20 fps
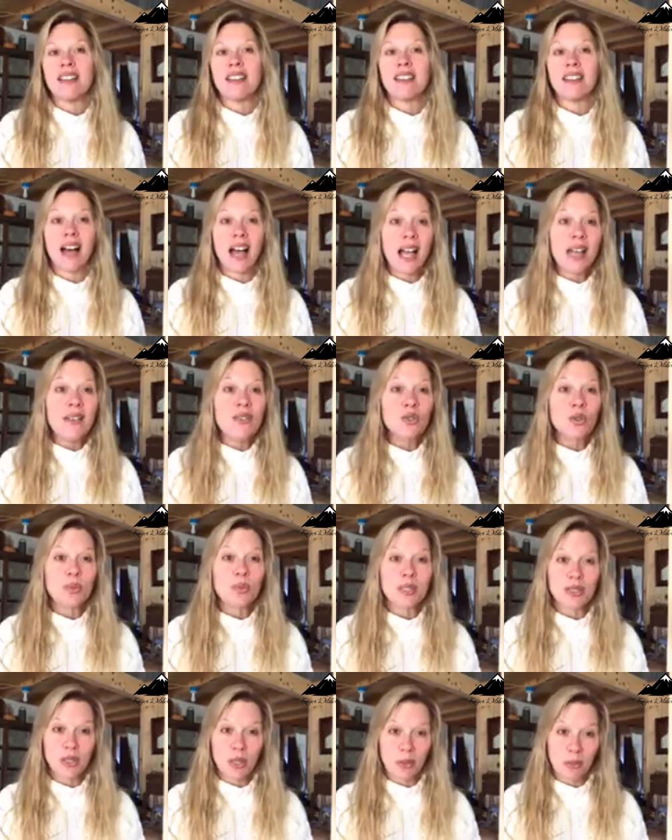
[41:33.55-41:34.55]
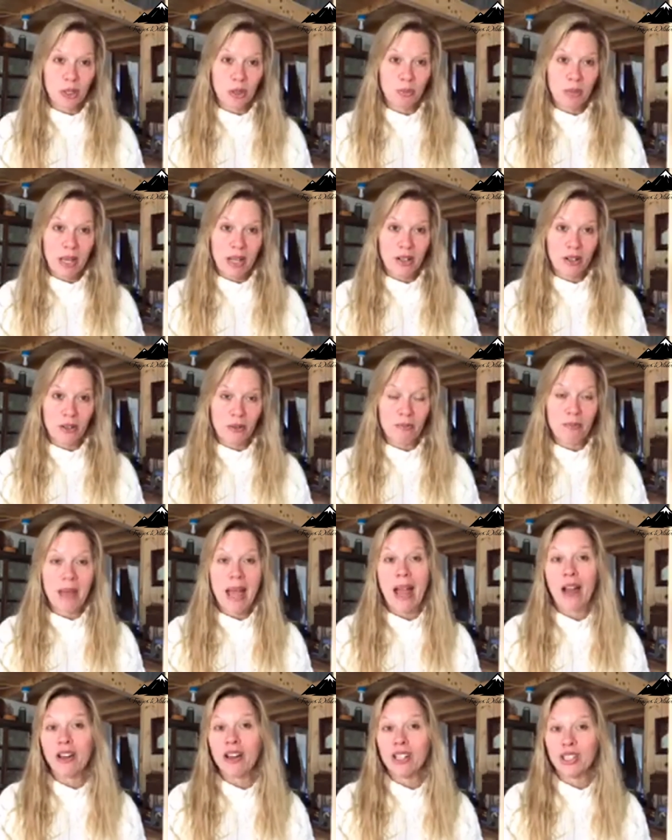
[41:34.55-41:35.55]
lives will be so much better,
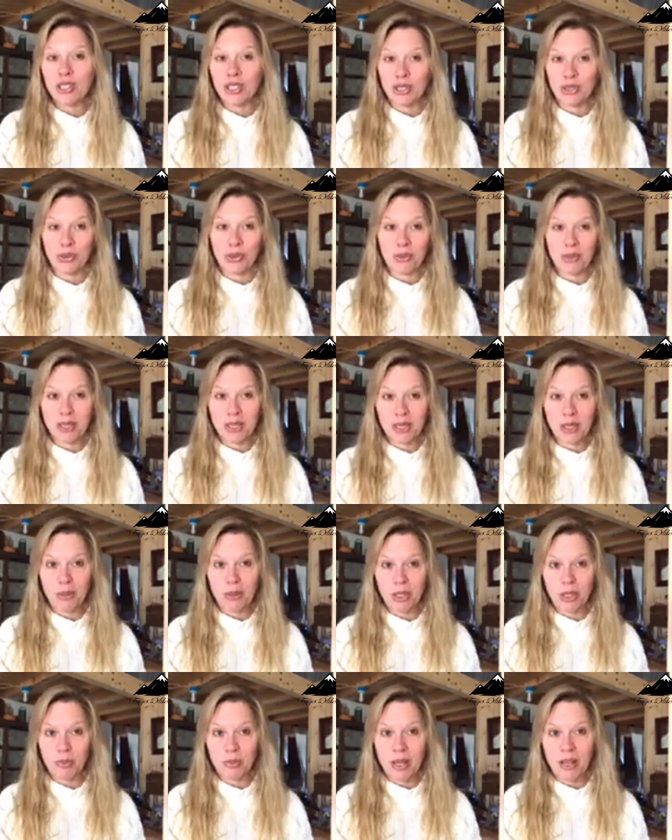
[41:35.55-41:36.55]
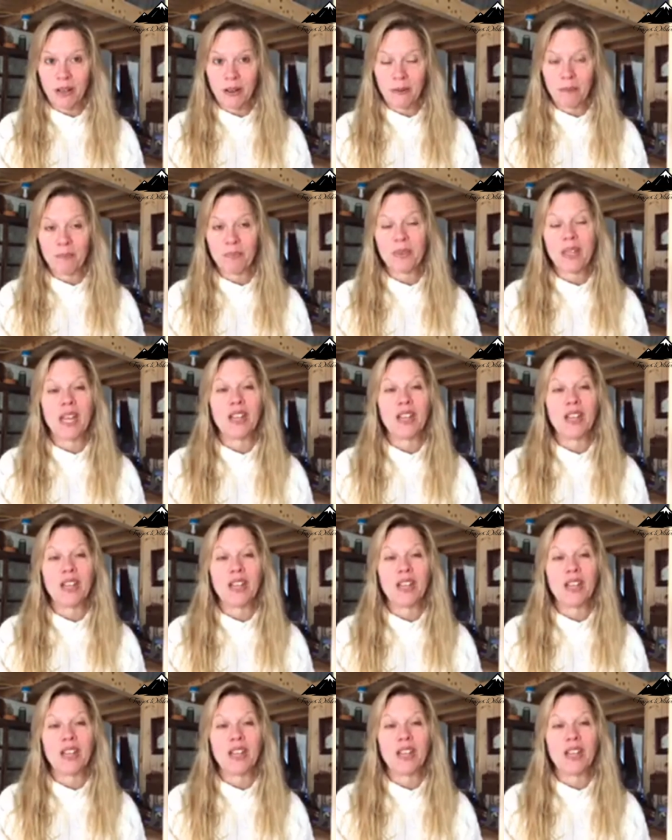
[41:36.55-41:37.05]
marriages will be so much better,